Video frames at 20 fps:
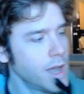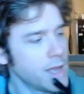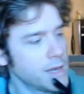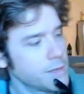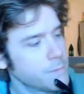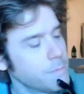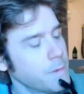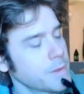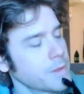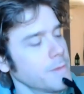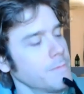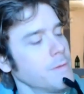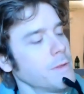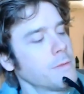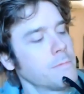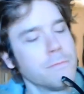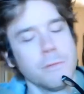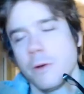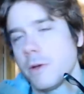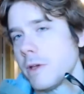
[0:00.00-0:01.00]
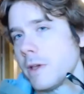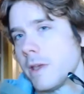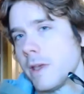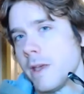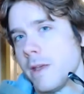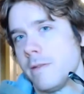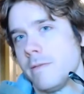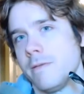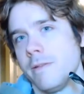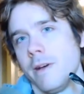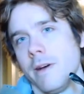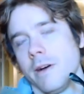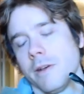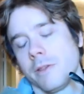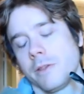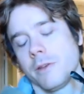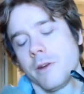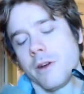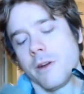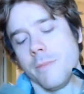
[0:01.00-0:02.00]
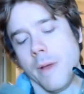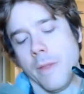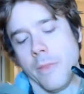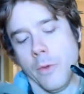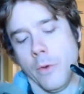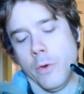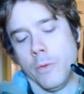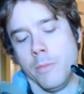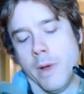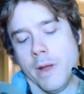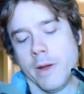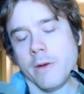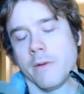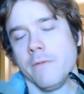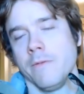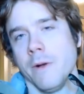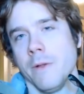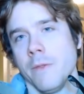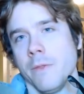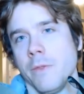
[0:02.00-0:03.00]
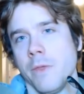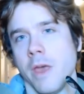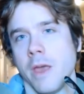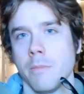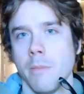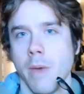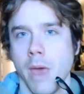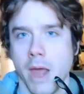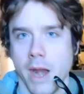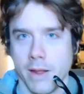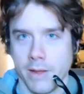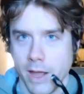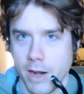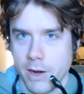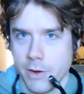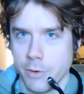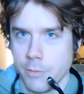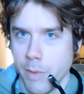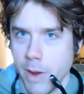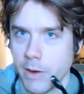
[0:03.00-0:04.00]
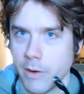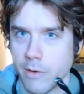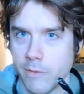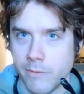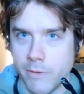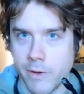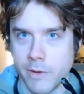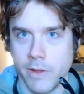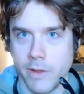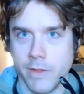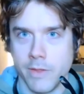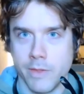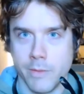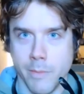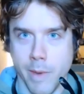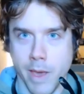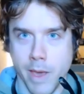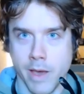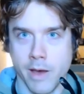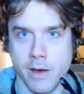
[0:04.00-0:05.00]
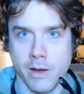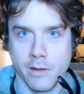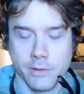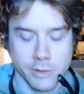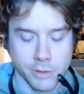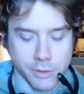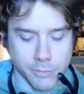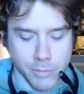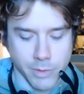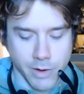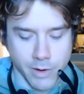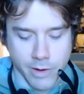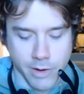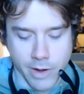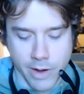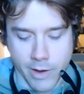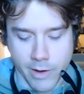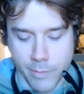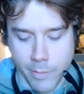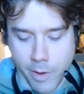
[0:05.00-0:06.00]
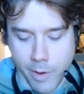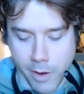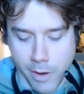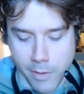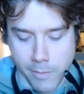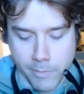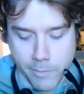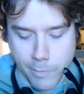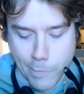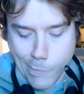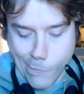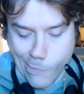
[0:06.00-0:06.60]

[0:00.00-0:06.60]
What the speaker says: I just picked up this book again. Oh, sorry about the whole microphone thing, man. I got a new microphone in the mail. Should be here today or tomorrow.